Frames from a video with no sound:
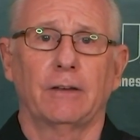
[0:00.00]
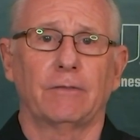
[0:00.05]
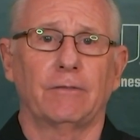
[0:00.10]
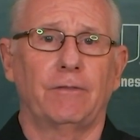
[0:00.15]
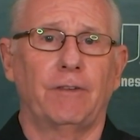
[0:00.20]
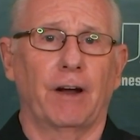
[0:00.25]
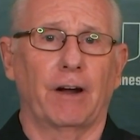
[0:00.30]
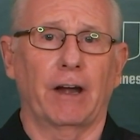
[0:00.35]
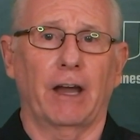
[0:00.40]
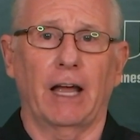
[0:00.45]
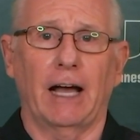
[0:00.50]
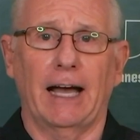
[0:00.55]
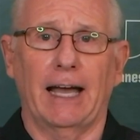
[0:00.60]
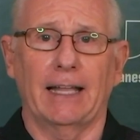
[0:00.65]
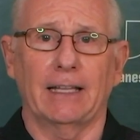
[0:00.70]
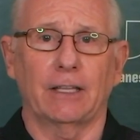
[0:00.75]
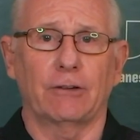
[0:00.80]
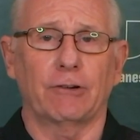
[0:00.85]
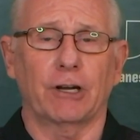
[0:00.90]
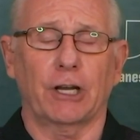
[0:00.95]
very
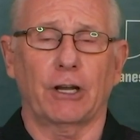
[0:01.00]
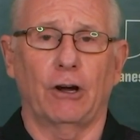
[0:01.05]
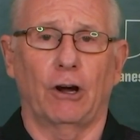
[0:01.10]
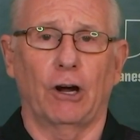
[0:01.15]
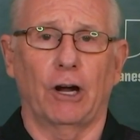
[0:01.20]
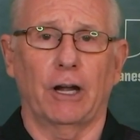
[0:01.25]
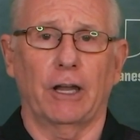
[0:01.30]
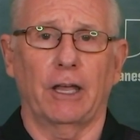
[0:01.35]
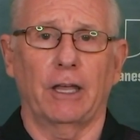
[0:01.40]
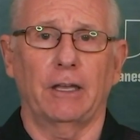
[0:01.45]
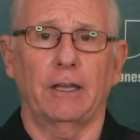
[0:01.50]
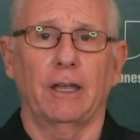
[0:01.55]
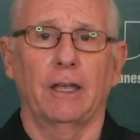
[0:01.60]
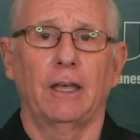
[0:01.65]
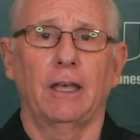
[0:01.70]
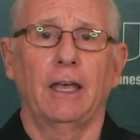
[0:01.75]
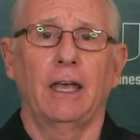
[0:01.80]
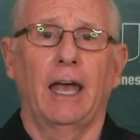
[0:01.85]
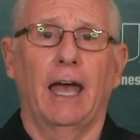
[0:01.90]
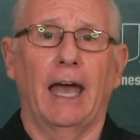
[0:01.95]
highly regarded,
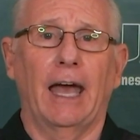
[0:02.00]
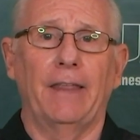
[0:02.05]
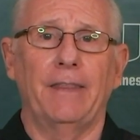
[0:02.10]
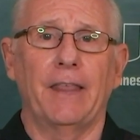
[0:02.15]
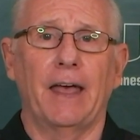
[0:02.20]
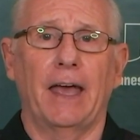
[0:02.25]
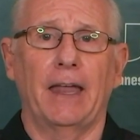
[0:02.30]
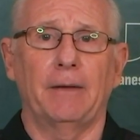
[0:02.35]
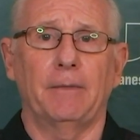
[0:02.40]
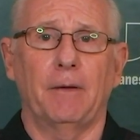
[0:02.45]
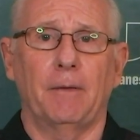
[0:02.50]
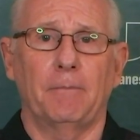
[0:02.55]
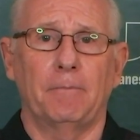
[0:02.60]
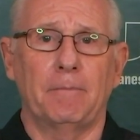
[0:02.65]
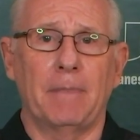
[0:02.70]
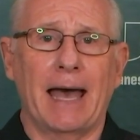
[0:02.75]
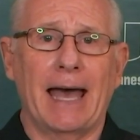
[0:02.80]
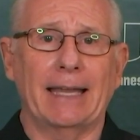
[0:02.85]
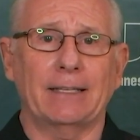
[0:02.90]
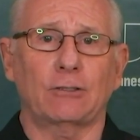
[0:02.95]
and then
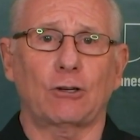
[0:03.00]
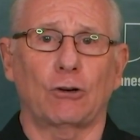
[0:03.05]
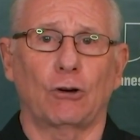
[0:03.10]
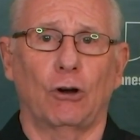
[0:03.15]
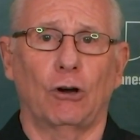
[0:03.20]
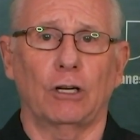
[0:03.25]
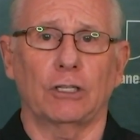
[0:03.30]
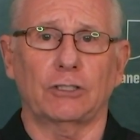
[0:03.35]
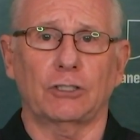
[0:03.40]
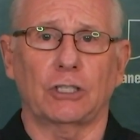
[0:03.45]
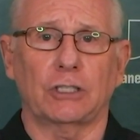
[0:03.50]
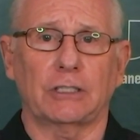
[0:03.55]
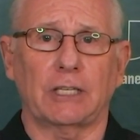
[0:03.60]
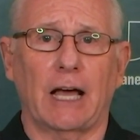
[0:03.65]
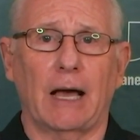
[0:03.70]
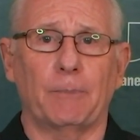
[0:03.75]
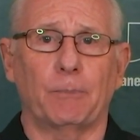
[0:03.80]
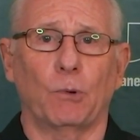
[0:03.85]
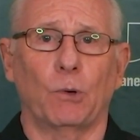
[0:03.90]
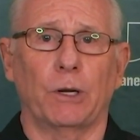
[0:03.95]
Matt Cross, a
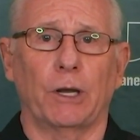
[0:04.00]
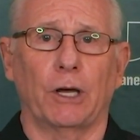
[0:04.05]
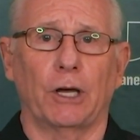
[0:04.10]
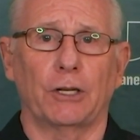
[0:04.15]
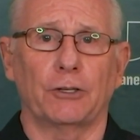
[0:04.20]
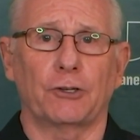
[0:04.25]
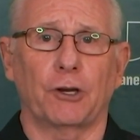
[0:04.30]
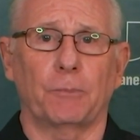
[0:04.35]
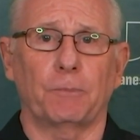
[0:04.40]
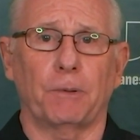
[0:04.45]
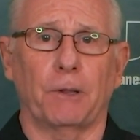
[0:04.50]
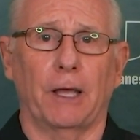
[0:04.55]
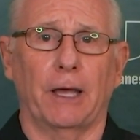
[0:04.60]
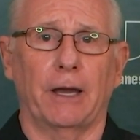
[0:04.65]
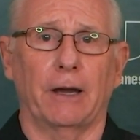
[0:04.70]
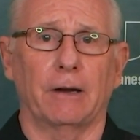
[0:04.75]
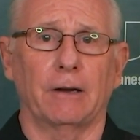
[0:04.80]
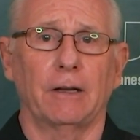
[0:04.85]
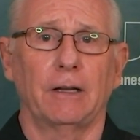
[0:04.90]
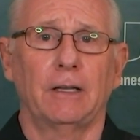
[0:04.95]
top 100
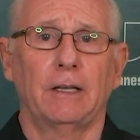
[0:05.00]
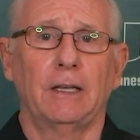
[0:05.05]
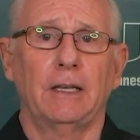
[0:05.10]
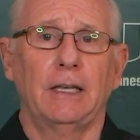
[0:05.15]
player.